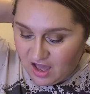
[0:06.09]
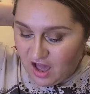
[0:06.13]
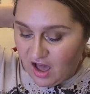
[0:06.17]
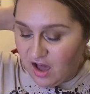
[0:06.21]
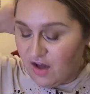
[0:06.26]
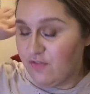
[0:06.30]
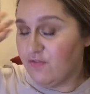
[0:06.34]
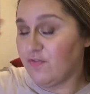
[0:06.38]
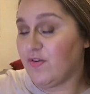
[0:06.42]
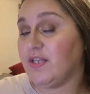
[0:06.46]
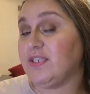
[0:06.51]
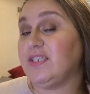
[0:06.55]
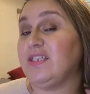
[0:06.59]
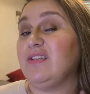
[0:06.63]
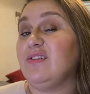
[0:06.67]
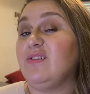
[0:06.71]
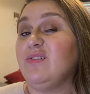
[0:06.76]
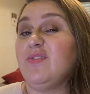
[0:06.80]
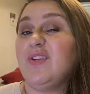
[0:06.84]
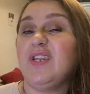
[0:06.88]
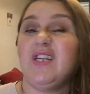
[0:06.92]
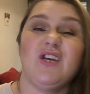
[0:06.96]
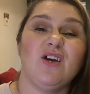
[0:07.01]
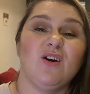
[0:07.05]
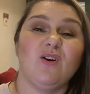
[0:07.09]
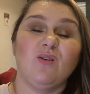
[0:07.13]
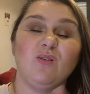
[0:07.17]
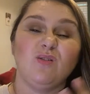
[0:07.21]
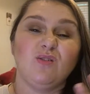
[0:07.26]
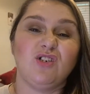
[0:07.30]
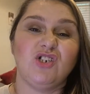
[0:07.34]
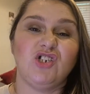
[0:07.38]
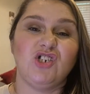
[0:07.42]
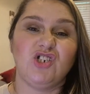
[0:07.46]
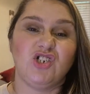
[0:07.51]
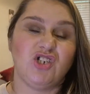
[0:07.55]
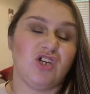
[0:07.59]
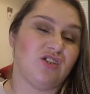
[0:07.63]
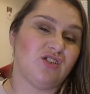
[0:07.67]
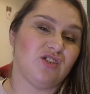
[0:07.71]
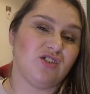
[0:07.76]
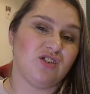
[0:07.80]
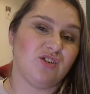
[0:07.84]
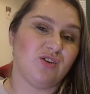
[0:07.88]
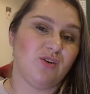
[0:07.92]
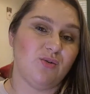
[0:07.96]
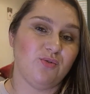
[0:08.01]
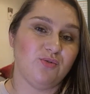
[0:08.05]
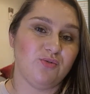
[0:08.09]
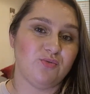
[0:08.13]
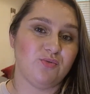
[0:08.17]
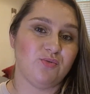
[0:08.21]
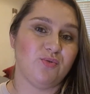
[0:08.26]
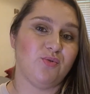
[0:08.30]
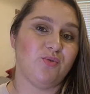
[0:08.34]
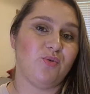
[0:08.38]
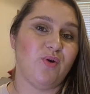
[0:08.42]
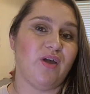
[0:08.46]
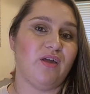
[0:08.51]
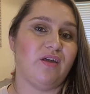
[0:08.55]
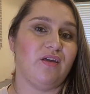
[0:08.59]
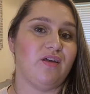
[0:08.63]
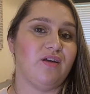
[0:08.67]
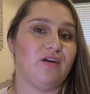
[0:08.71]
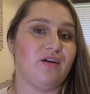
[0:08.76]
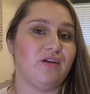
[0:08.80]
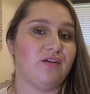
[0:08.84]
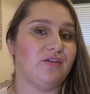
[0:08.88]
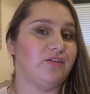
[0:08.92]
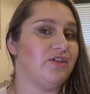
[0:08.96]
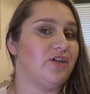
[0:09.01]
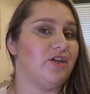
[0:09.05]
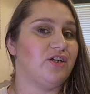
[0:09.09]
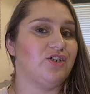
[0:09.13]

a fun little video just to go through and